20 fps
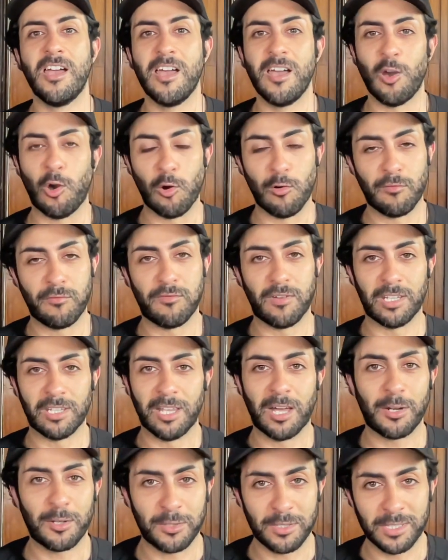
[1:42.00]
of a
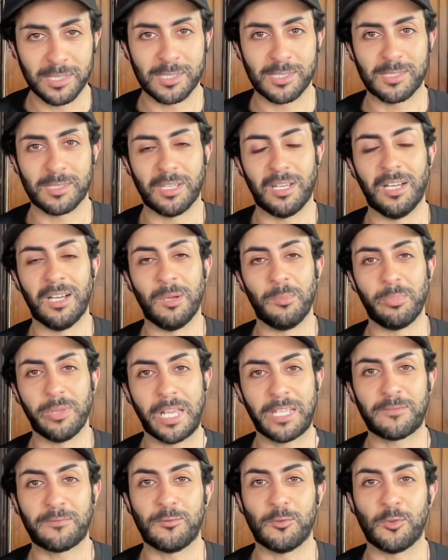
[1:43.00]
lot of these
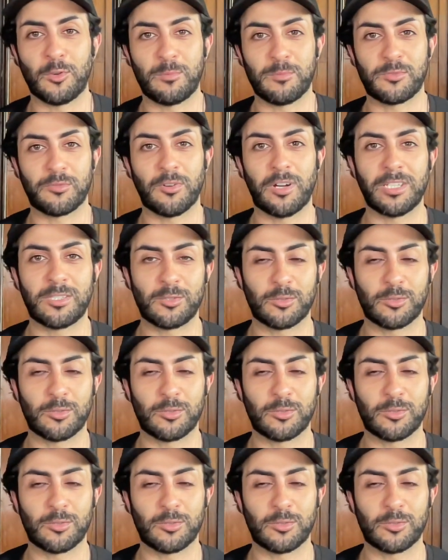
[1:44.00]
platforms, right?